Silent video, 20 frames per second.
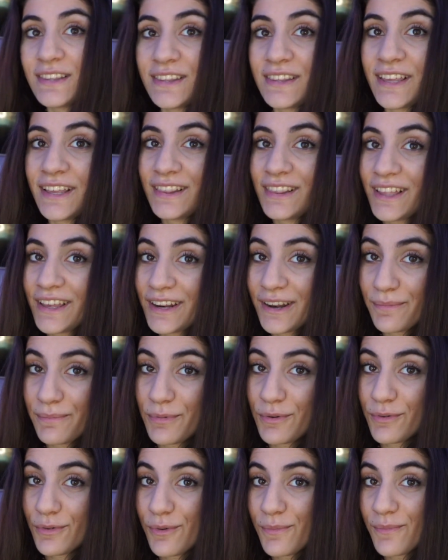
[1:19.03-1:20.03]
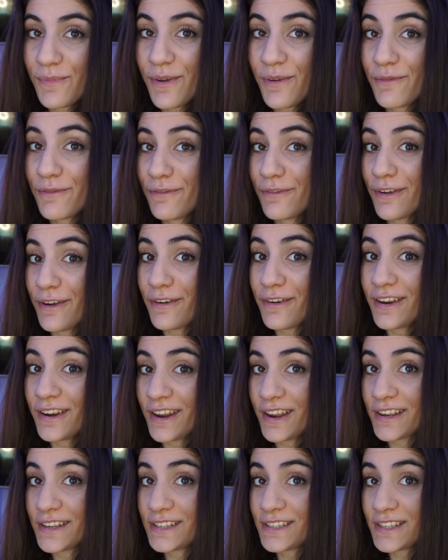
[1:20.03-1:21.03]
they light up your room very
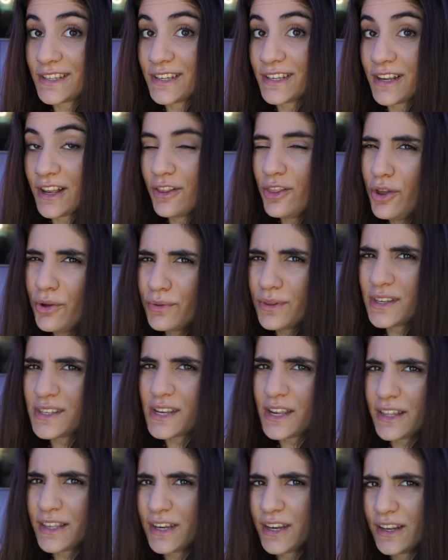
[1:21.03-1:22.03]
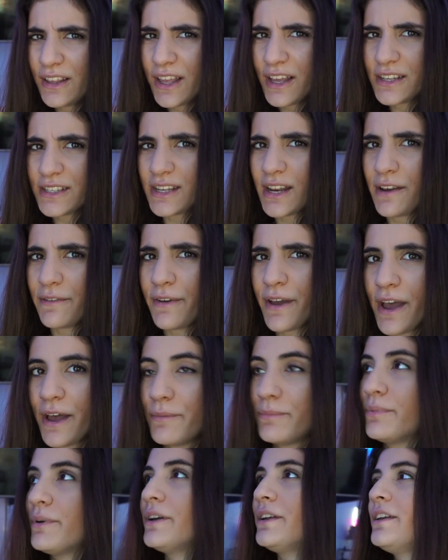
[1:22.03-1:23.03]
nicely, along with these LED lights that I've
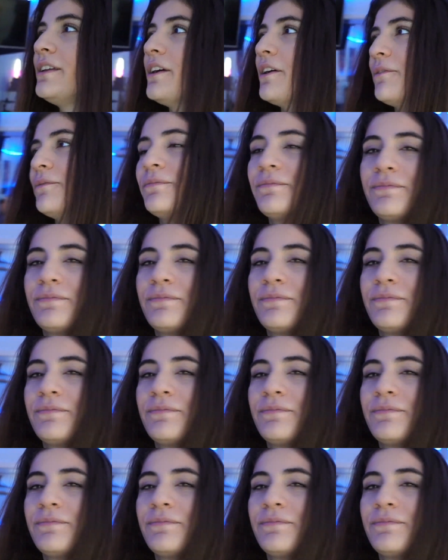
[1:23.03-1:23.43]
had. But you know,